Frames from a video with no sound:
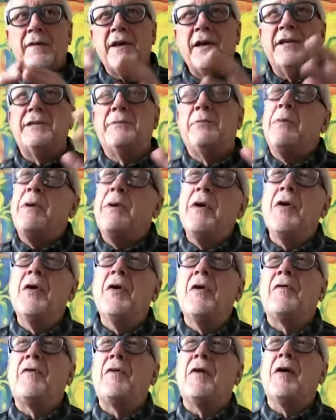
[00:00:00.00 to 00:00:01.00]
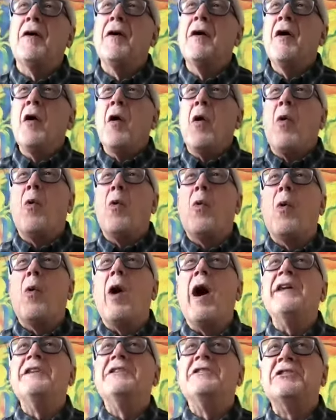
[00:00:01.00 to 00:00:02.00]
these beautiful
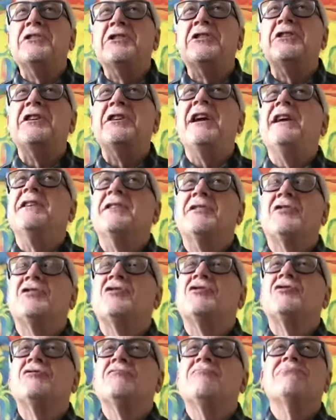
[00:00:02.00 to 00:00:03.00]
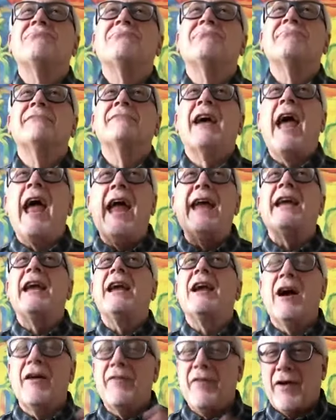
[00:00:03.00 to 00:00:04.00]
white sheets
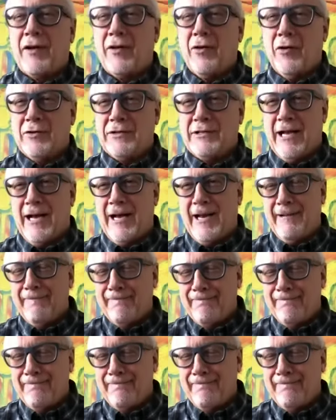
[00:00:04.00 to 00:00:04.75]
hanging on the clothesline.